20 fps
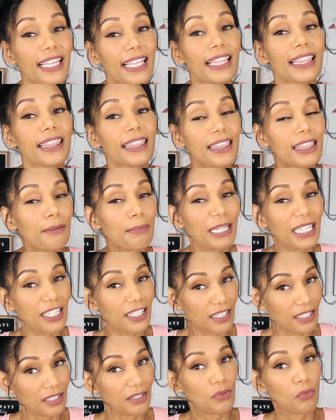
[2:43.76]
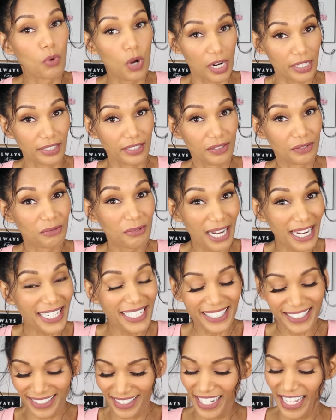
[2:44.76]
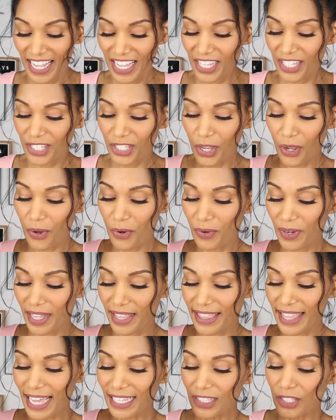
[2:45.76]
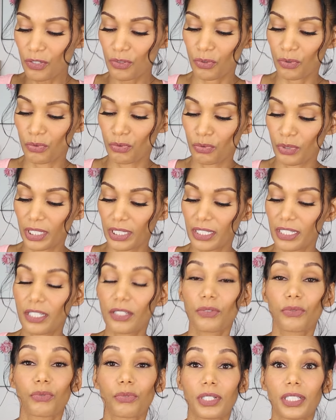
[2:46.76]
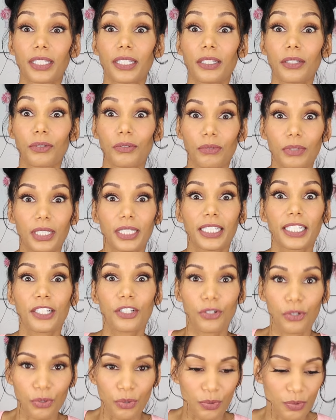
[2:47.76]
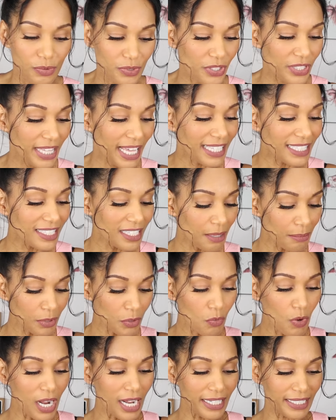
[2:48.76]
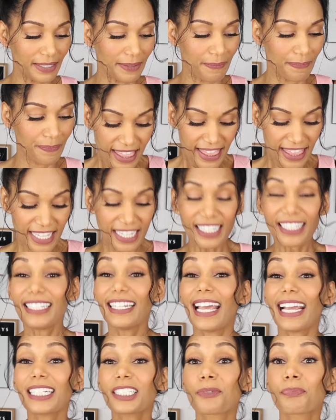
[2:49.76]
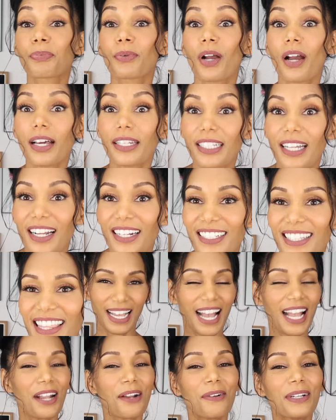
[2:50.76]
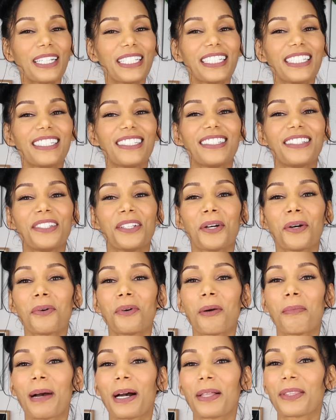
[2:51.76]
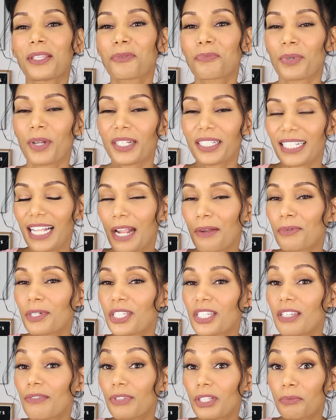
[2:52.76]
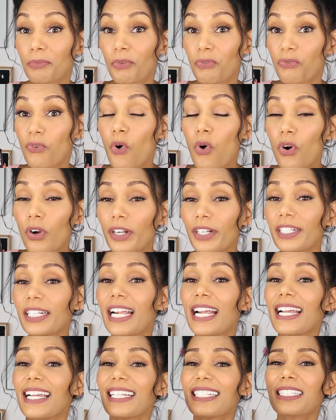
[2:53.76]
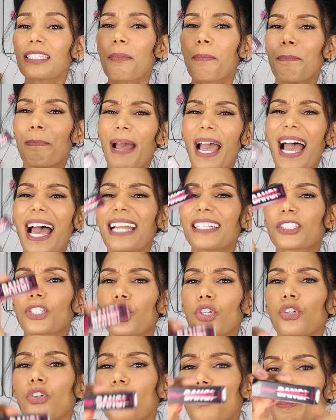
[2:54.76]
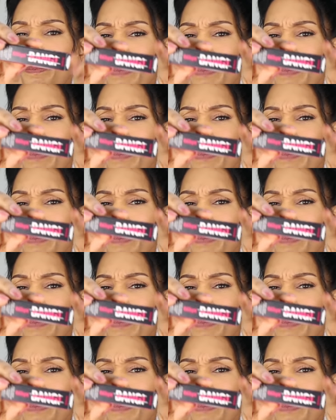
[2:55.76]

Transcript: in the big one, right? So that's really, really, really cool. So that's number one. The next product, I already know about this product. I received it before. It's the Bad Girl